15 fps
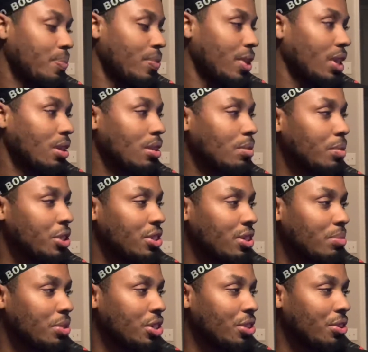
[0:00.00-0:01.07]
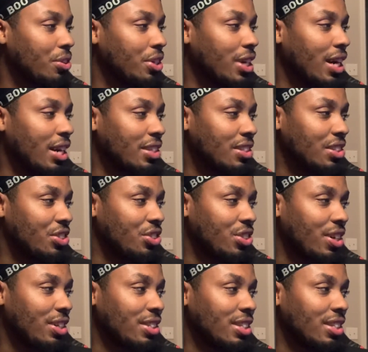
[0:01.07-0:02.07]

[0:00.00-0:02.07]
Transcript: Well, let me show you guys these charts